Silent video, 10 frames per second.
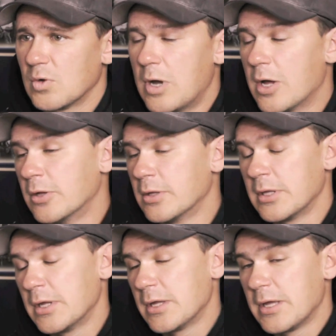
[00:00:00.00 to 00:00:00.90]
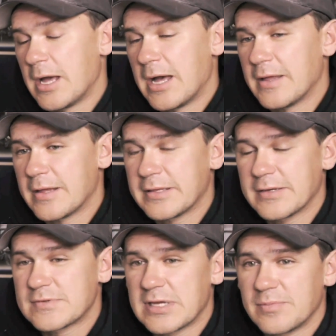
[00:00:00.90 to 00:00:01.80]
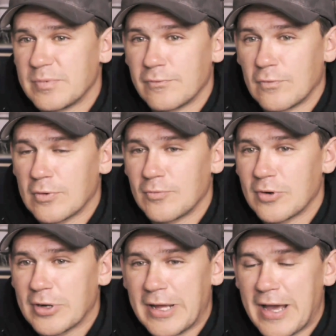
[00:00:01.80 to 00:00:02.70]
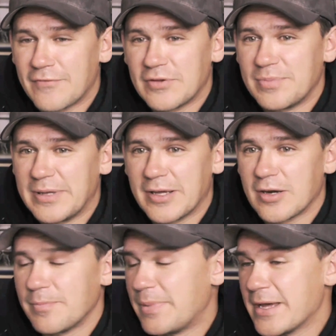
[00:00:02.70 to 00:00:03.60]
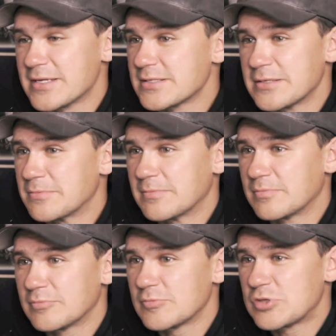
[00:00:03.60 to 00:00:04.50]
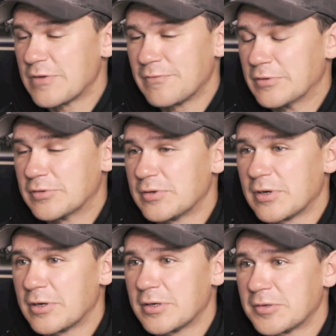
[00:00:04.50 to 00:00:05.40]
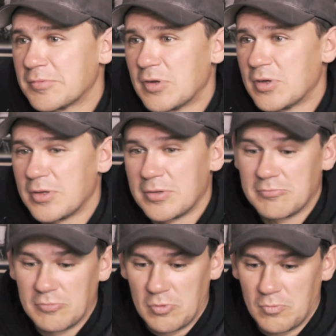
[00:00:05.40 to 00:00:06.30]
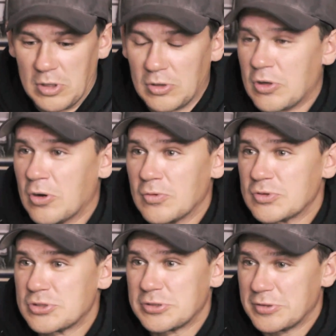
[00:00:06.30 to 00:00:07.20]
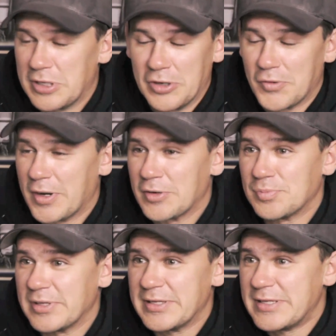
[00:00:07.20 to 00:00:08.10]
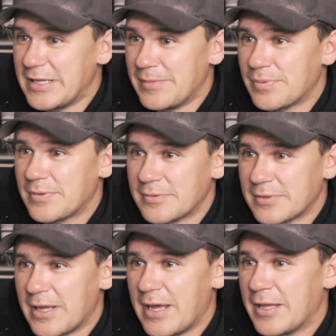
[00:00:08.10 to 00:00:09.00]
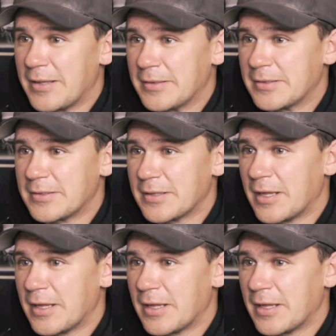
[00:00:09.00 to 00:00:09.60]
Well, I think I've said it before. We're going to have to be at our best. Sheffield are well coached, incredibly deep, and